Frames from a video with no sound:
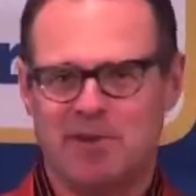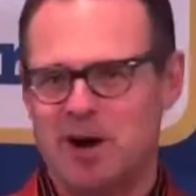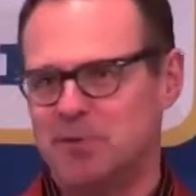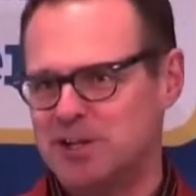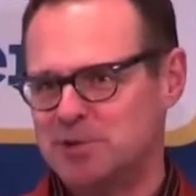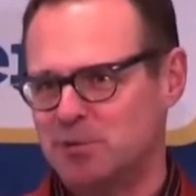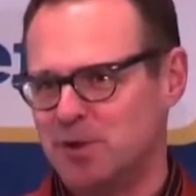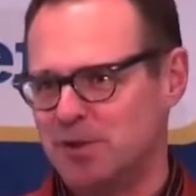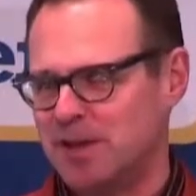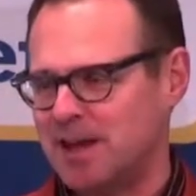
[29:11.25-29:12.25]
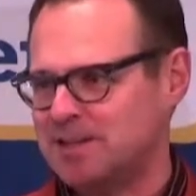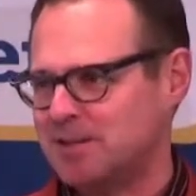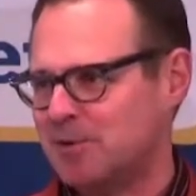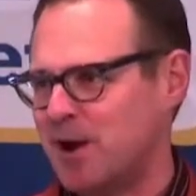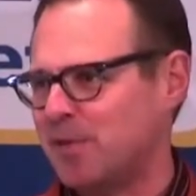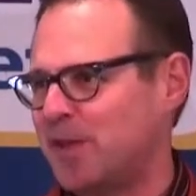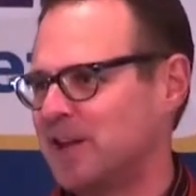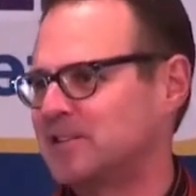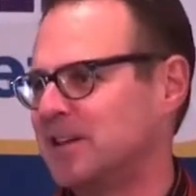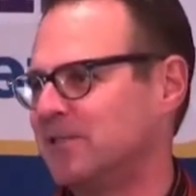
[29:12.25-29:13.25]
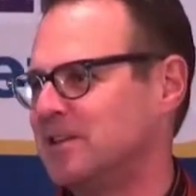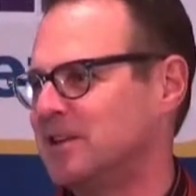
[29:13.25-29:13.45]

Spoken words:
our ritual that around Thanksgiving